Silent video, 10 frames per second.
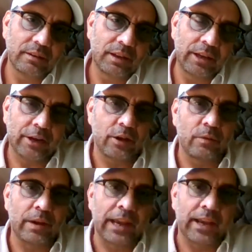You
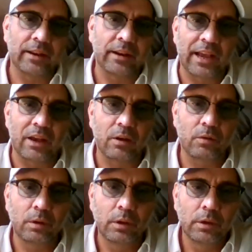know, and
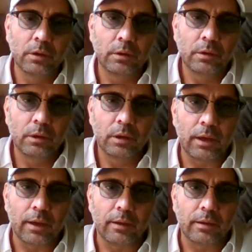how
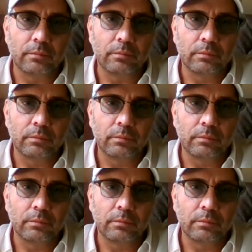um,